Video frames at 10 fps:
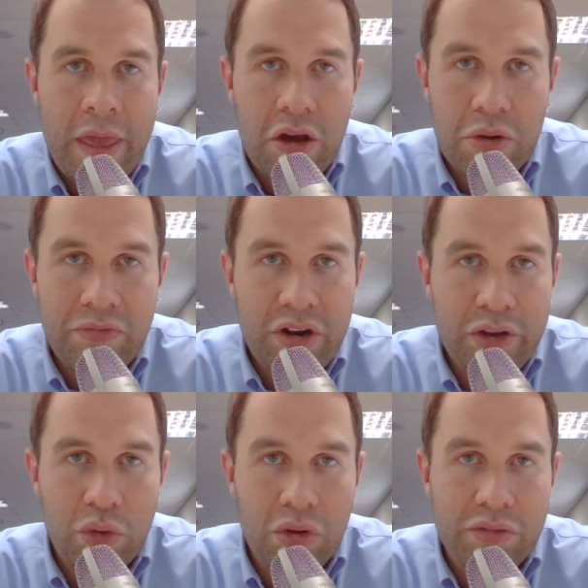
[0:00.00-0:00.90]

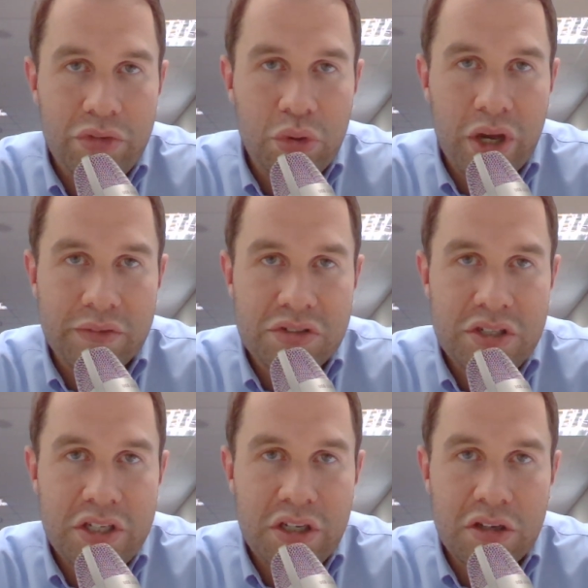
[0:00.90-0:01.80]
hopefully all of you have
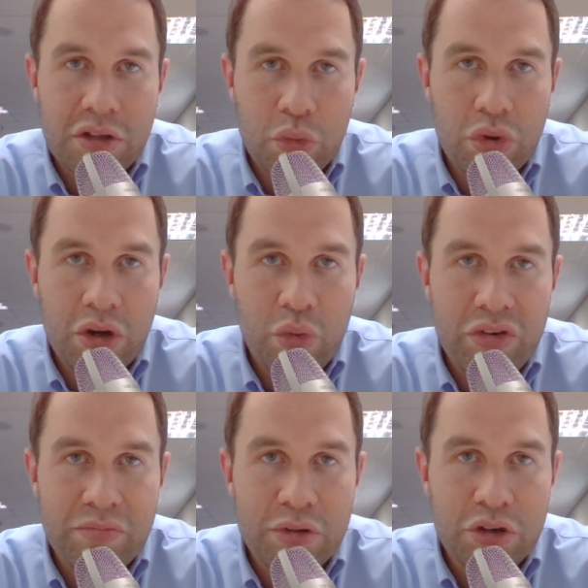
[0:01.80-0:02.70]
seen the work
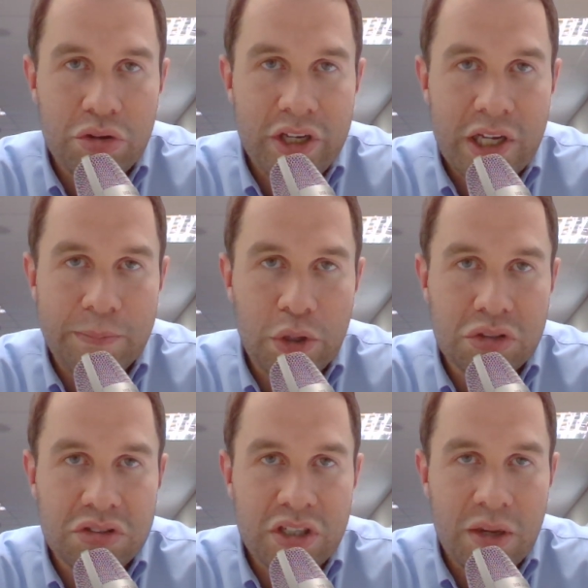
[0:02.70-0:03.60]
we've been doing and
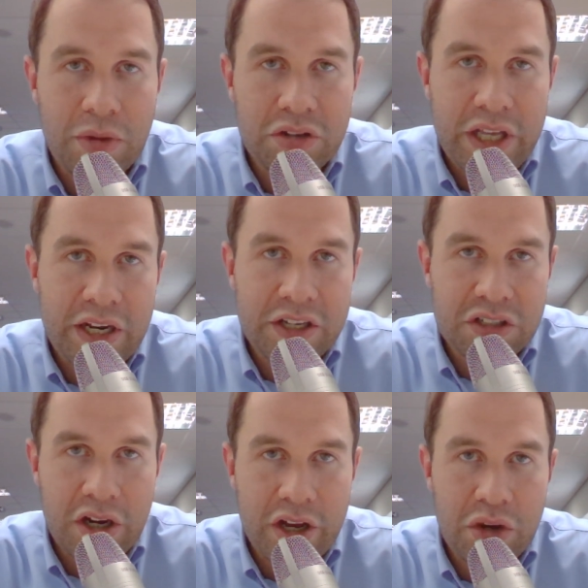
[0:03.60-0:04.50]
posting about the
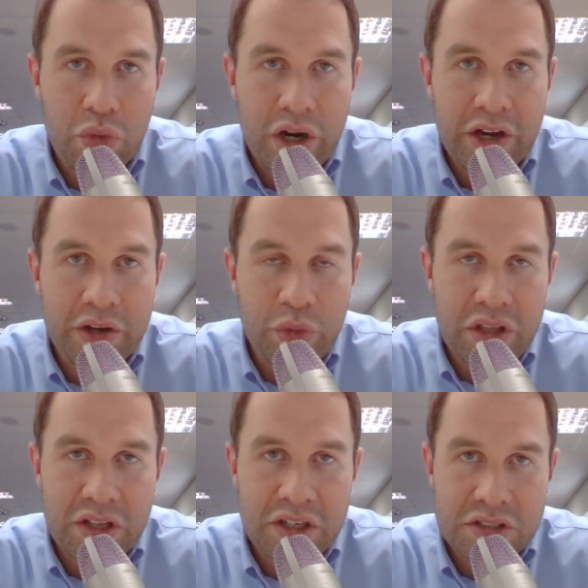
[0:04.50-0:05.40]
NHI, why we
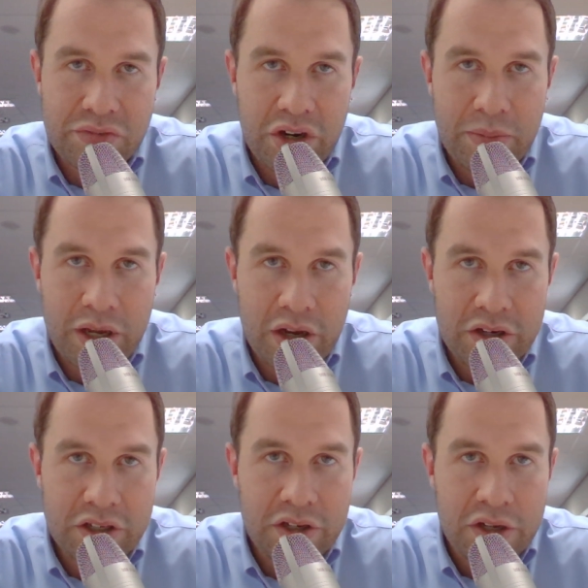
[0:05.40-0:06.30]
think it's a very bad
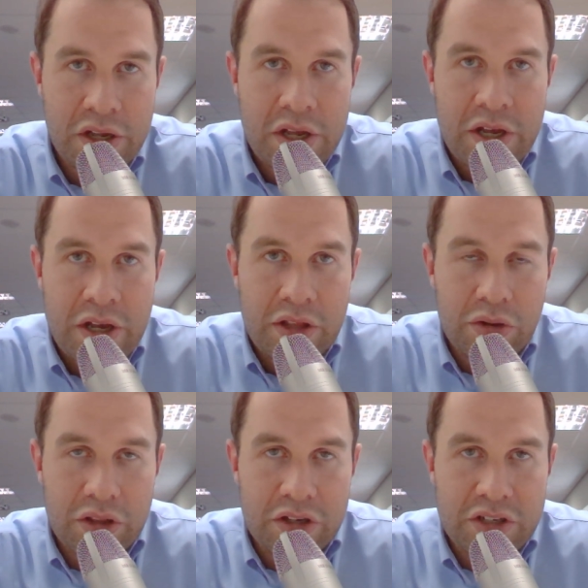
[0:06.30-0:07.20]
idea,
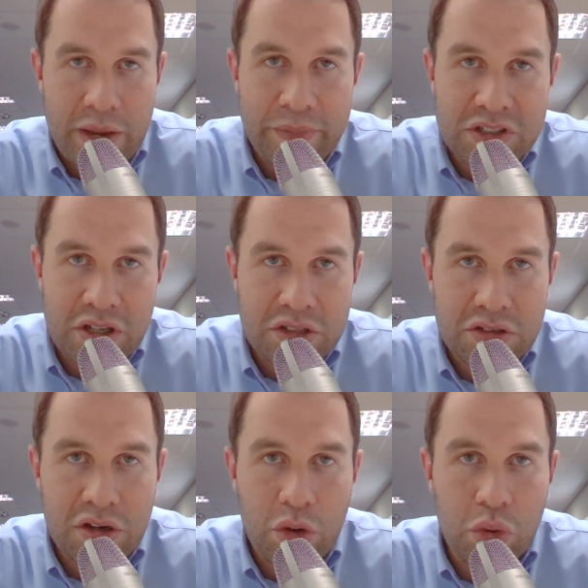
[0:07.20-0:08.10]
the damage that it's
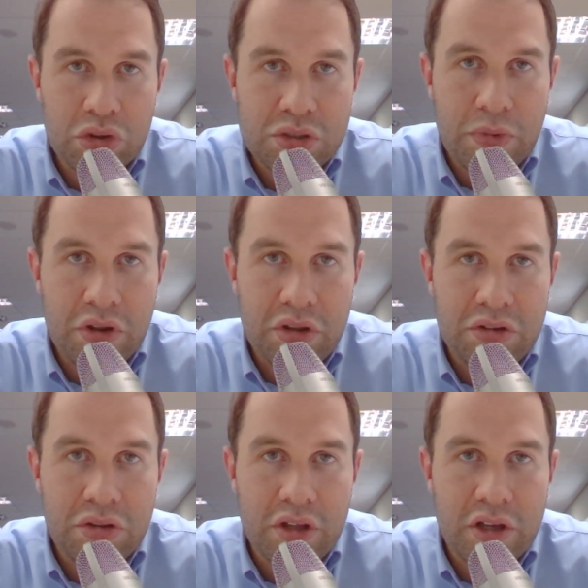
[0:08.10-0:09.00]
going to cause both
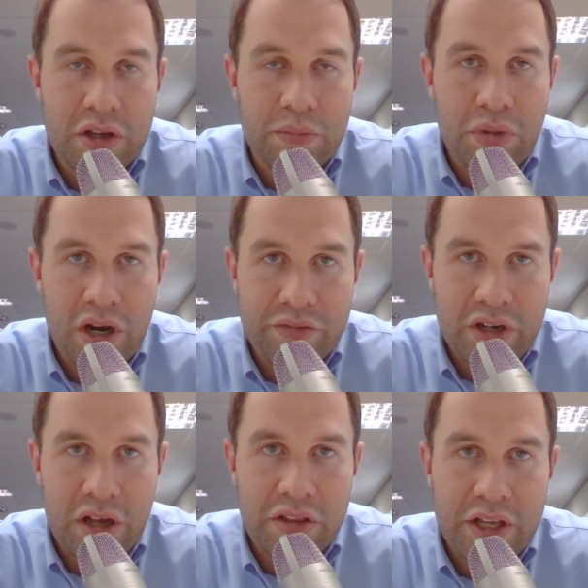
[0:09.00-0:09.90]
to the
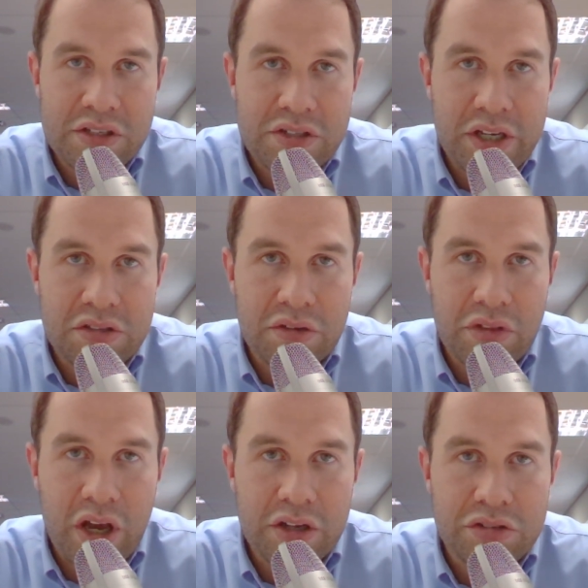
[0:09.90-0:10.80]
private healthcare sector of
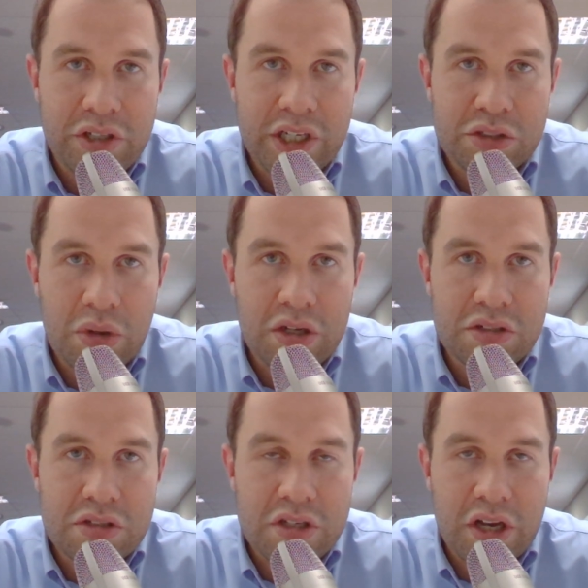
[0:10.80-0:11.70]
the country as well
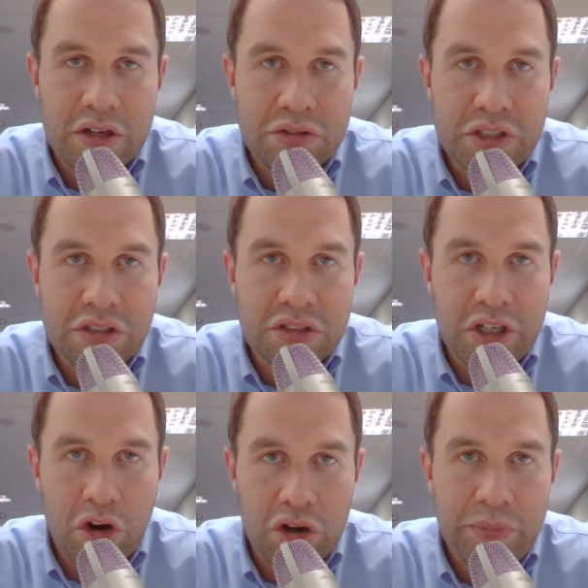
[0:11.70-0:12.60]
as the country's
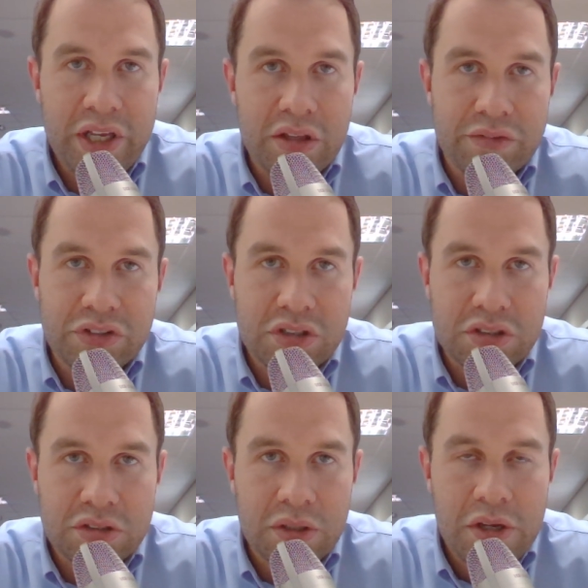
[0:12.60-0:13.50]
economy and the fiscus.